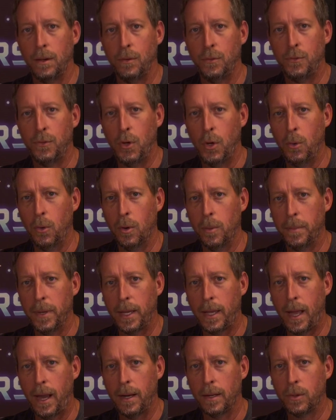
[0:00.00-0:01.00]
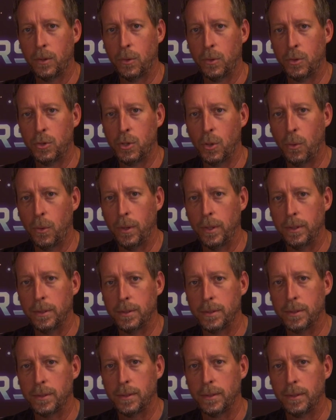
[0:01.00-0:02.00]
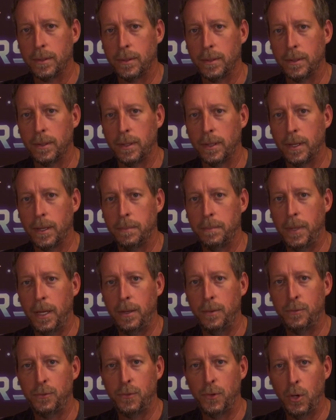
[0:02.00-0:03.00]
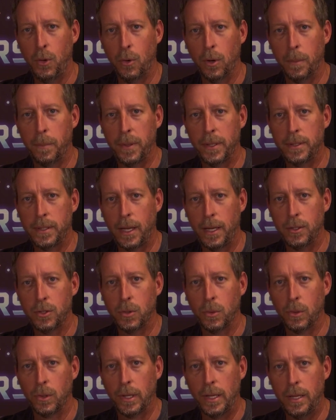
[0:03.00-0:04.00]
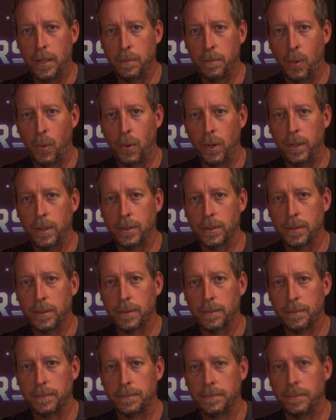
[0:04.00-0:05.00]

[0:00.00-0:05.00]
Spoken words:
Fewer mechanical joints can mean fewer potential leak points.